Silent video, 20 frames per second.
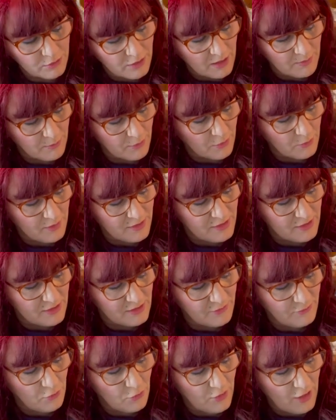number, which is
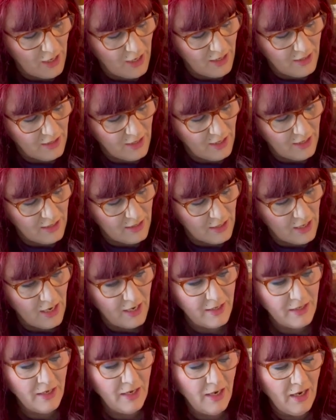
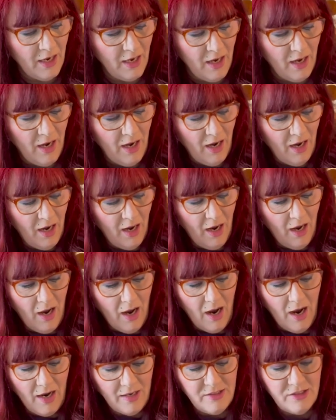4889.
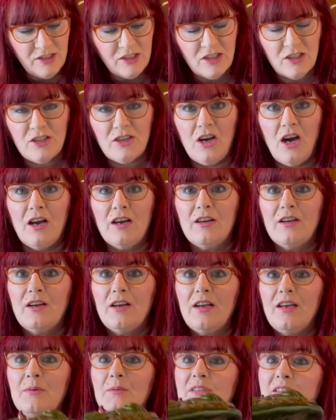I just thought,
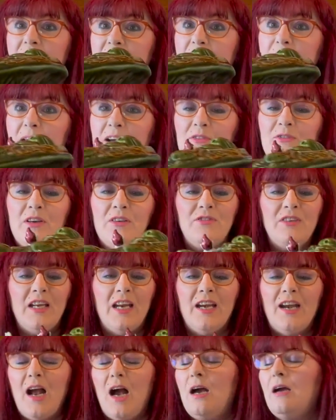and it was
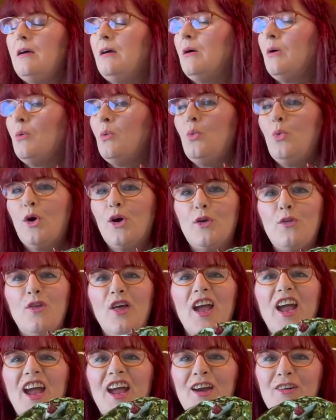£6.50, and worth
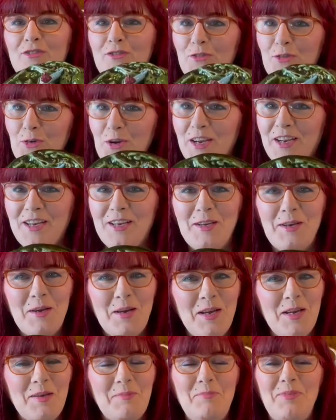every
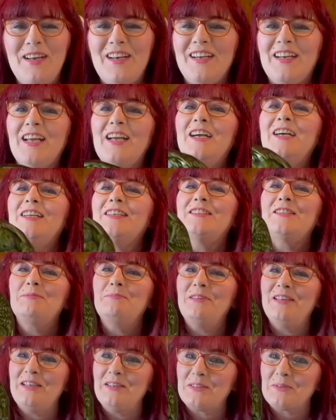penny. To
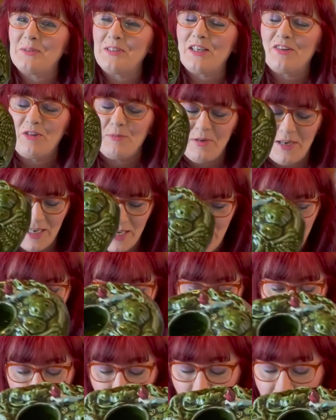me, it was worth every penny.
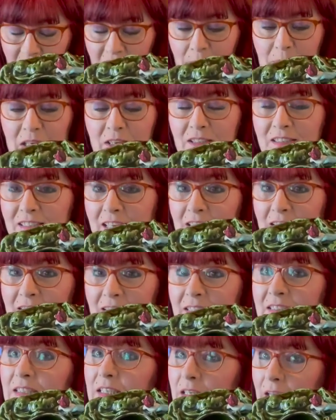Will I be selling
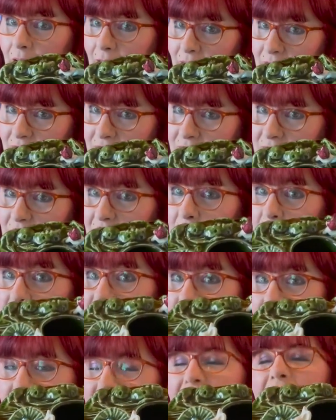this? Yes, I
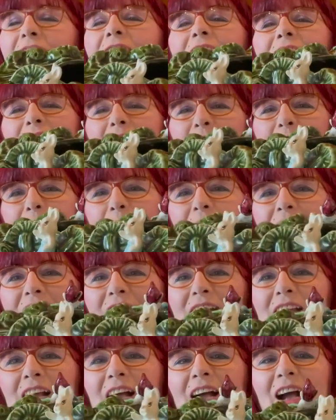will be. But